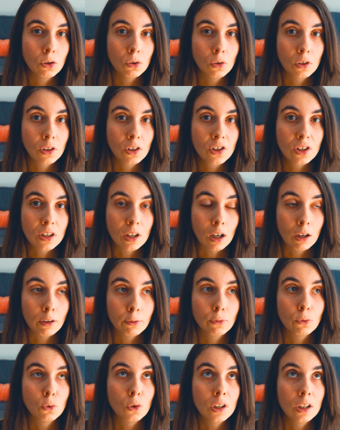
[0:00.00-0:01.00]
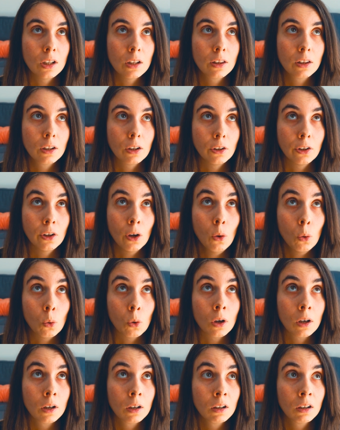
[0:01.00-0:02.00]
doing stuff with Godot.